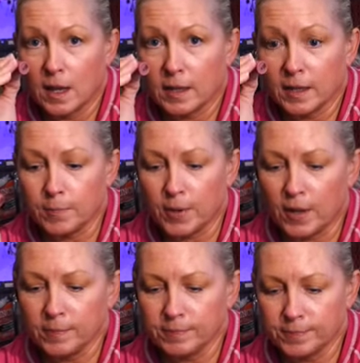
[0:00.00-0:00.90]
lip
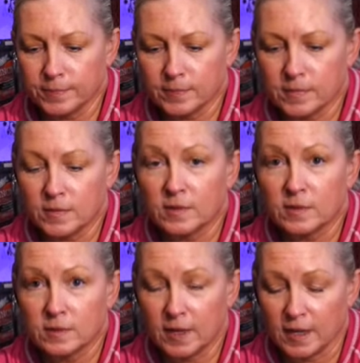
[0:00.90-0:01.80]
balm.
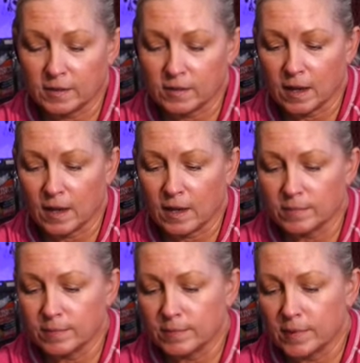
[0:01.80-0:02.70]
It's uh,
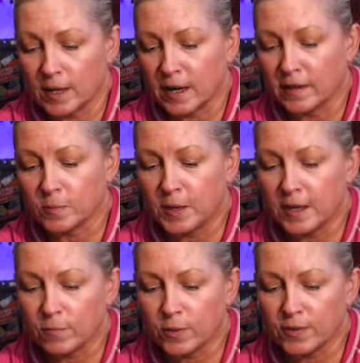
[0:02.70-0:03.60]
got an
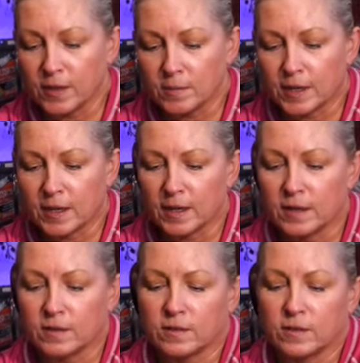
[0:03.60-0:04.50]
SPF with it
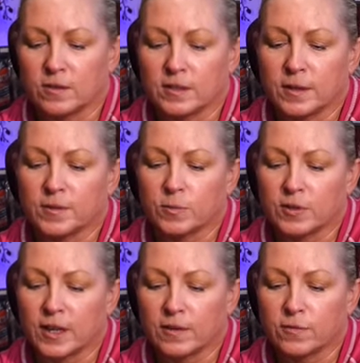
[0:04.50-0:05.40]
because your lips
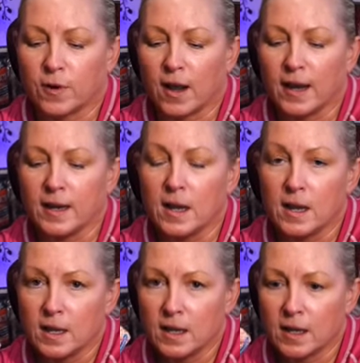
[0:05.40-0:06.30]
will get fried.
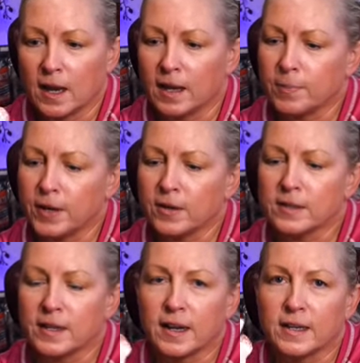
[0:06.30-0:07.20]
Uh,
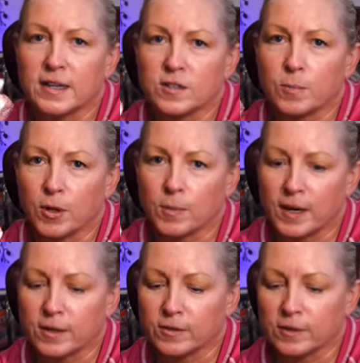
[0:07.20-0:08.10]
apparently I need to blow
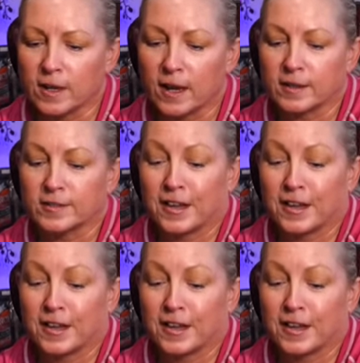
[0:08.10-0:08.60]
my nose a lot because